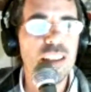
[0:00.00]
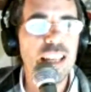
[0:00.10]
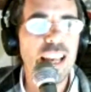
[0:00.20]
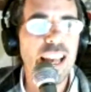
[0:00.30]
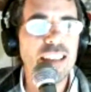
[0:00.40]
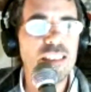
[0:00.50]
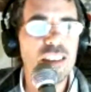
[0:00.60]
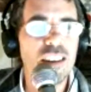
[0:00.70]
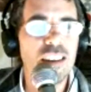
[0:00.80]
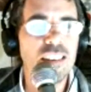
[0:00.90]
And
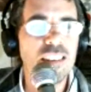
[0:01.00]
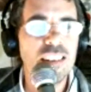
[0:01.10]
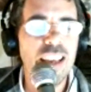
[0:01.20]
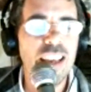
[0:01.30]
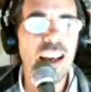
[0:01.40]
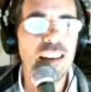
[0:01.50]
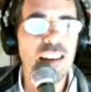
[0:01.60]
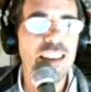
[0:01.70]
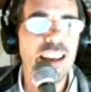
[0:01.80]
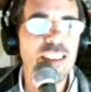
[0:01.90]
yeah.